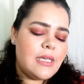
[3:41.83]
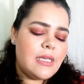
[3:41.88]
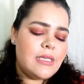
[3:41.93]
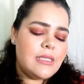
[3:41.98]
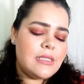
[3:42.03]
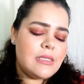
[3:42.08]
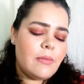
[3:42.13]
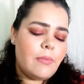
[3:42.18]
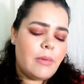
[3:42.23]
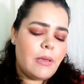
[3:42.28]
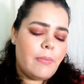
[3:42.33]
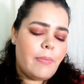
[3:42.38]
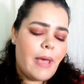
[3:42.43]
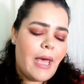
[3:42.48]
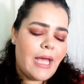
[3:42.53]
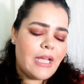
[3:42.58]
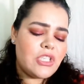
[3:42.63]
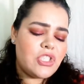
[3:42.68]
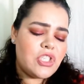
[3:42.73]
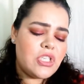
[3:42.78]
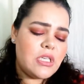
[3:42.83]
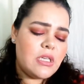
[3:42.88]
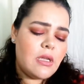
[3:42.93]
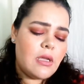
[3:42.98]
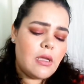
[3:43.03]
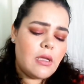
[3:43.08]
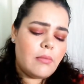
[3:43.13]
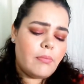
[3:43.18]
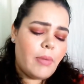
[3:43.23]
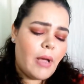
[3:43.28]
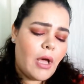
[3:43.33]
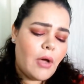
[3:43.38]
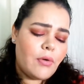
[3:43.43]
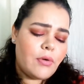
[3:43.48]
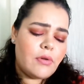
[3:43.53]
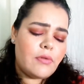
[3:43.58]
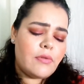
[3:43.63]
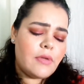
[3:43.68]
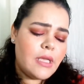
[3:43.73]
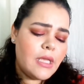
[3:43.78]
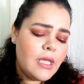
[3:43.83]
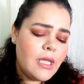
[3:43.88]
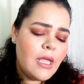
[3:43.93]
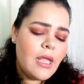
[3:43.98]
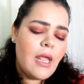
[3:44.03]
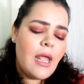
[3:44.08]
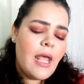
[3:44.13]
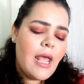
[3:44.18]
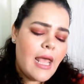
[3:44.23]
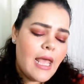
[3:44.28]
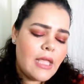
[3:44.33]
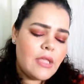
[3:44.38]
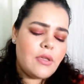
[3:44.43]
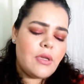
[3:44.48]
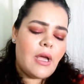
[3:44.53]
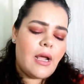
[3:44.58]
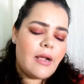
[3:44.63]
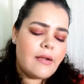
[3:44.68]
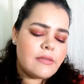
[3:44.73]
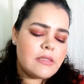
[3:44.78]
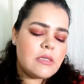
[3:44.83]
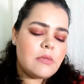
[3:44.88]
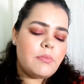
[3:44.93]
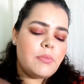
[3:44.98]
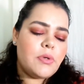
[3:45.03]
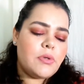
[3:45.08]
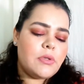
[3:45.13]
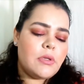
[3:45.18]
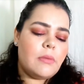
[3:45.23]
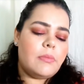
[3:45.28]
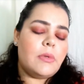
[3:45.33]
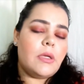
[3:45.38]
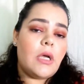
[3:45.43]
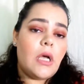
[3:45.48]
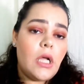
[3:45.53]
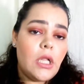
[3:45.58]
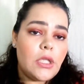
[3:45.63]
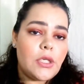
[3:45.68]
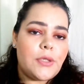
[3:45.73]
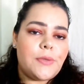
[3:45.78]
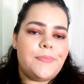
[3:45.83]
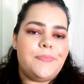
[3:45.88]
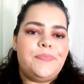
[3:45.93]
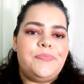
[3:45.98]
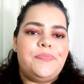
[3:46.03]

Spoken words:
It is a bit patchy and powdery, and you have to build up the color.